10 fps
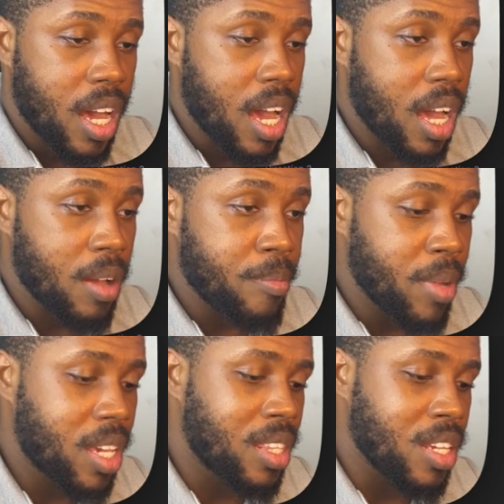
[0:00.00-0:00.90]
I'll
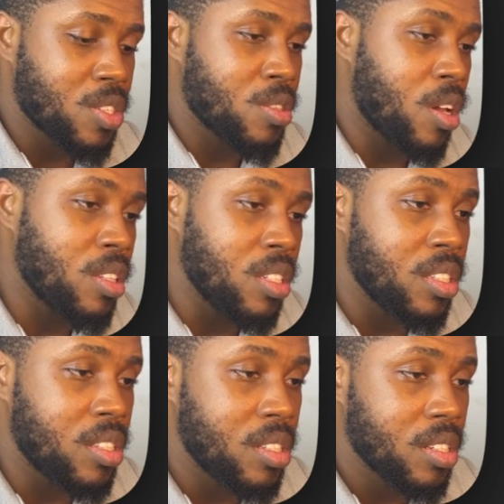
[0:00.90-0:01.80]
make it a
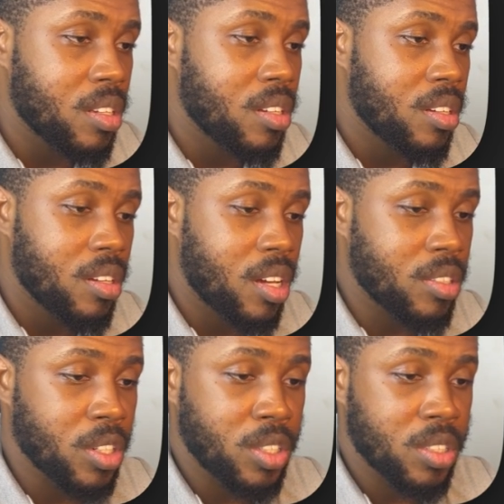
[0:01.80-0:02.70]
solid.
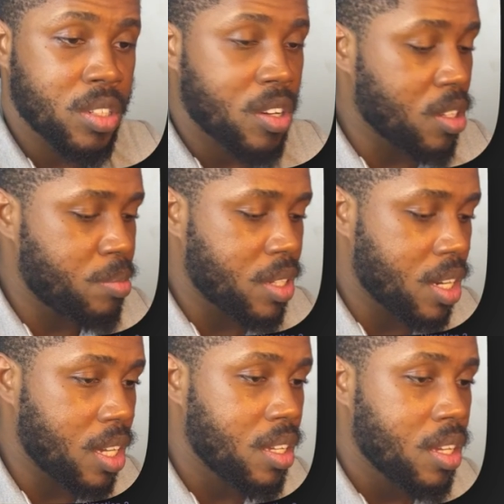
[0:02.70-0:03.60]
I'll just use the color
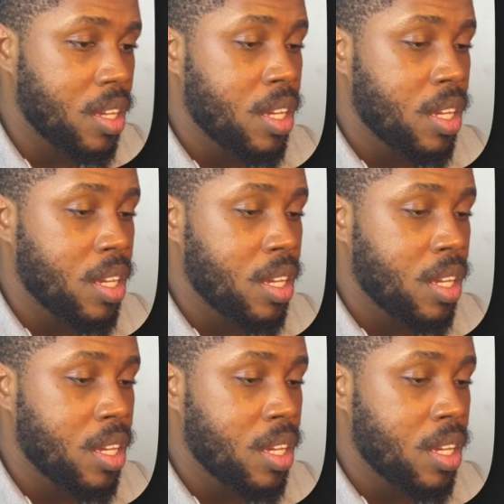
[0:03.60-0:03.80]
picker.